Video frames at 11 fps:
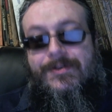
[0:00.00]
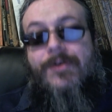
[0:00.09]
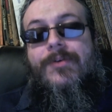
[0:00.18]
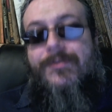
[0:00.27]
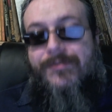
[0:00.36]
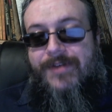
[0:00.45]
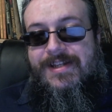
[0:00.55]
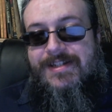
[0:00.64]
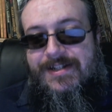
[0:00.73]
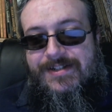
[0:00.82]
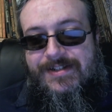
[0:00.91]
or local
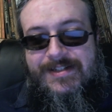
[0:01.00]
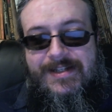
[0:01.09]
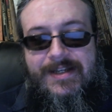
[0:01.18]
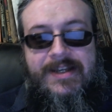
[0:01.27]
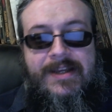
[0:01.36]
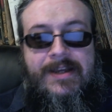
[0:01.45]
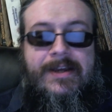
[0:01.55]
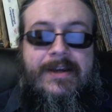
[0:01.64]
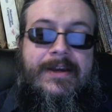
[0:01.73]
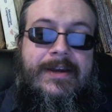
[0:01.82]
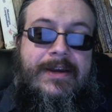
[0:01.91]
friends, I should say.
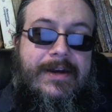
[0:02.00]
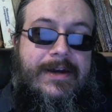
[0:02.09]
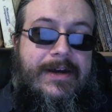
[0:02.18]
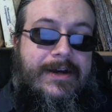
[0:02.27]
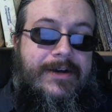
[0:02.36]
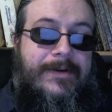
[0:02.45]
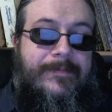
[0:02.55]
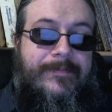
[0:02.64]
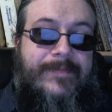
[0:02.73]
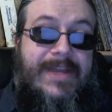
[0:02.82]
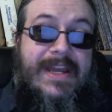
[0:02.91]

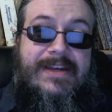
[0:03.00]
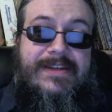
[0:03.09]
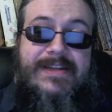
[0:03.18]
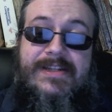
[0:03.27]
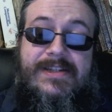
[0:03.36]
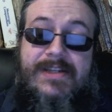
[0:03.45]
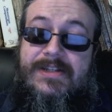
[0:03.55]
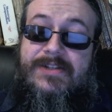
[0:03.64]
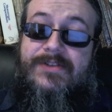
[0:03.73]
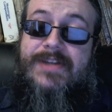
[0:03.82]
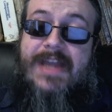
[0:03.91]
And
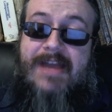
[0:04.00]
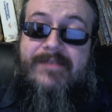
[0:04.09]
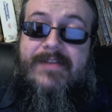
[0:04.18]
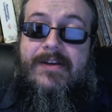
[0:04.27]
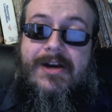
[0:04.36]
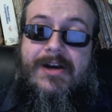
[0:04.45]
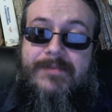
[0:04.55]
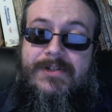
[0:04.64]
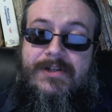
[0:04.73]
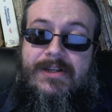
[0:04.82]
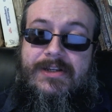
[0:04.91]
it's good to have that
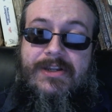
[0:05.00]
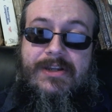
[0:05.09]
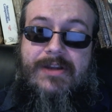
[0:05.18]
option.